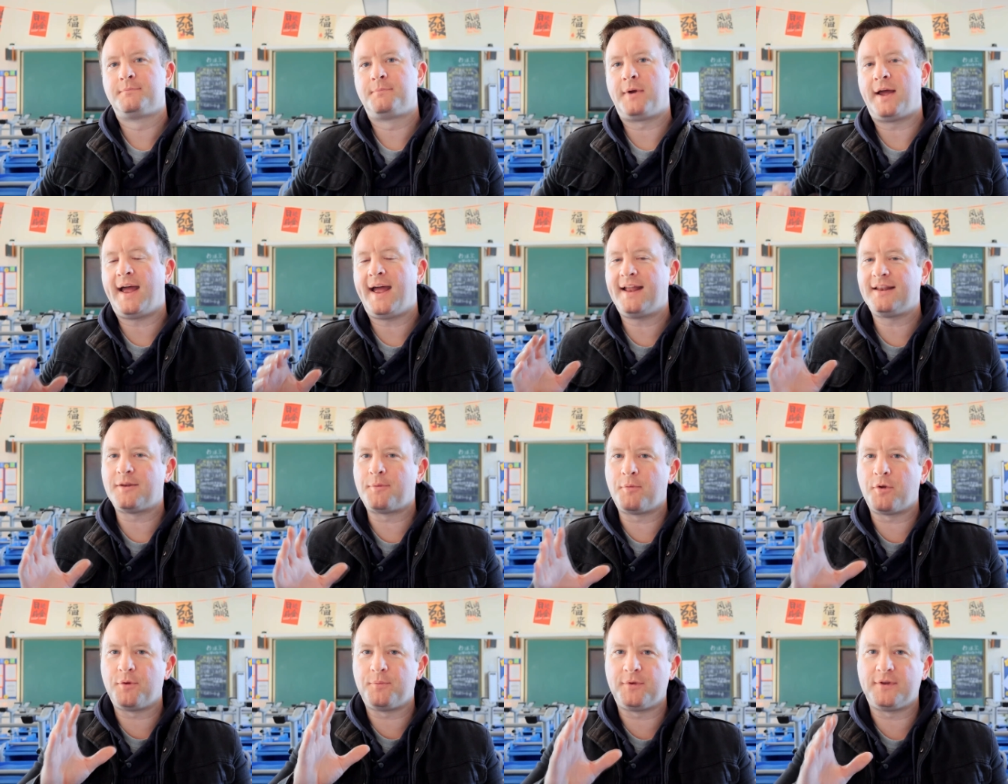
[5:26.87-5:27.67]
but at the
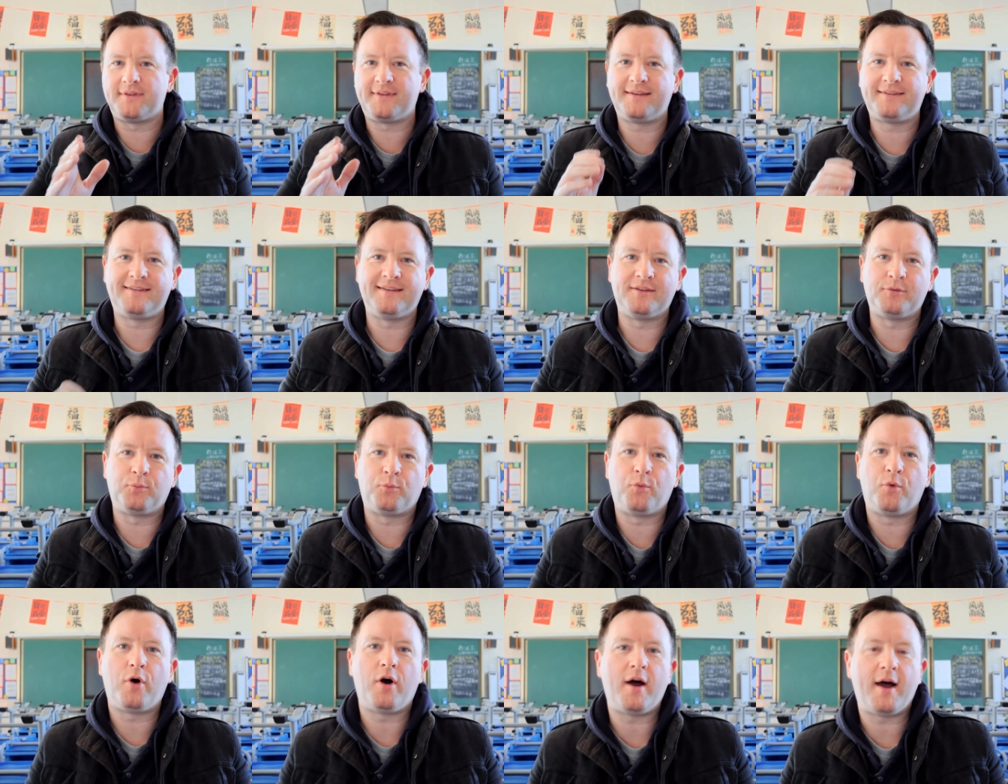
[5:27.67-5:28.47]
moment this is
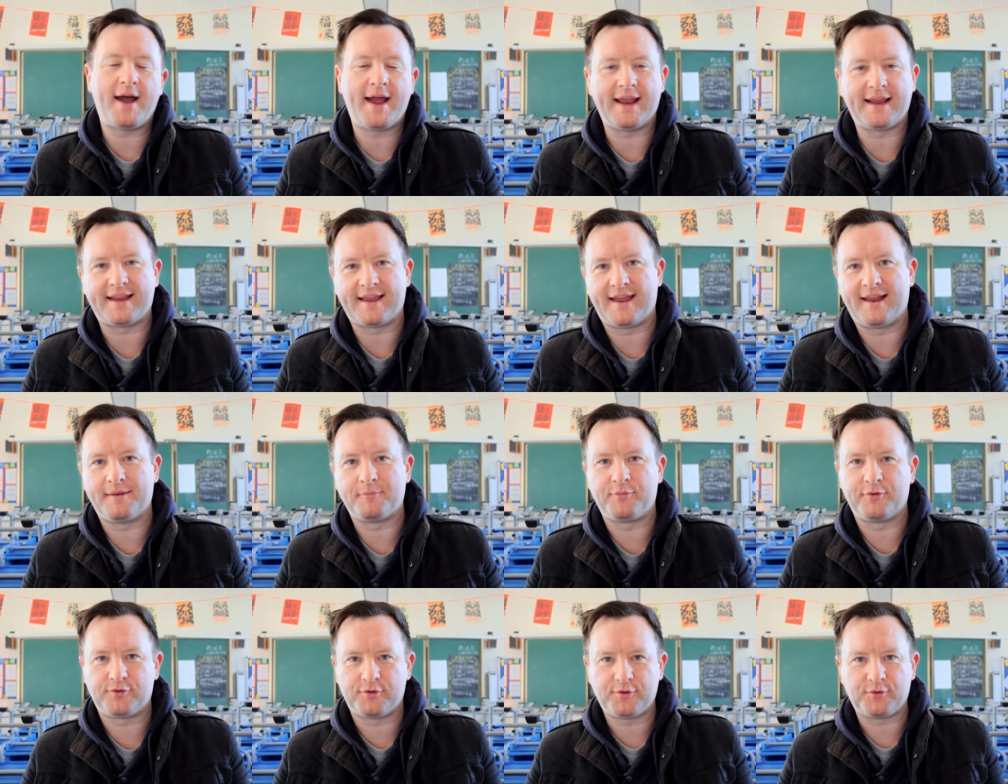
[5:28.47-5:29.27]
what I
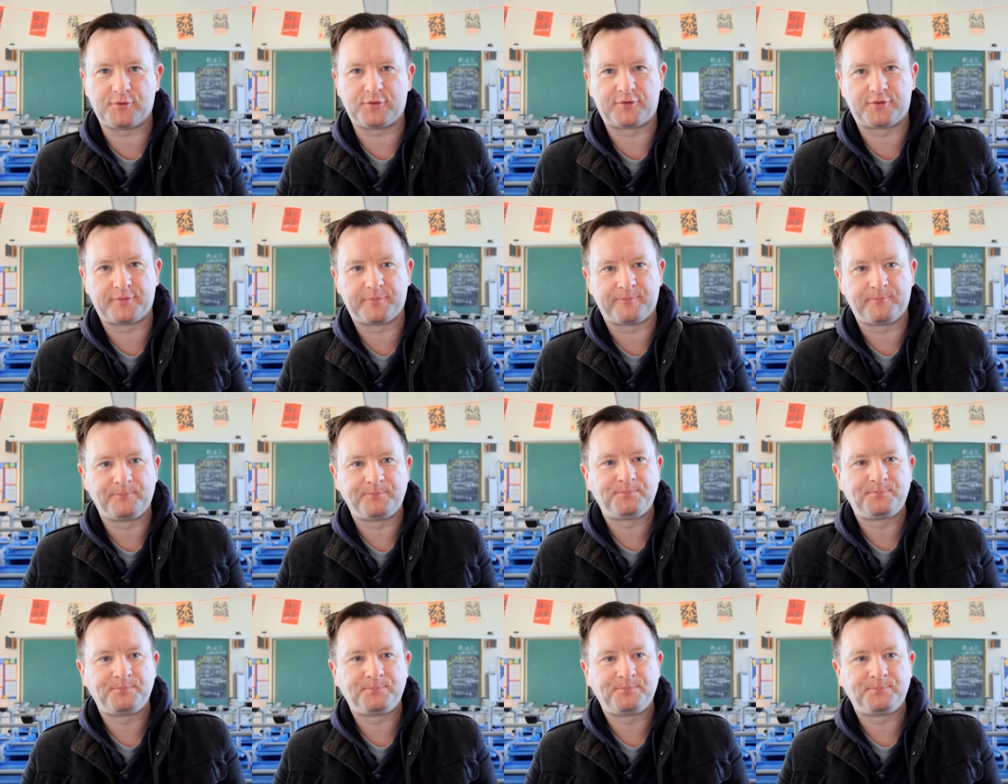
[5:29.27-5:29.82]
can produce,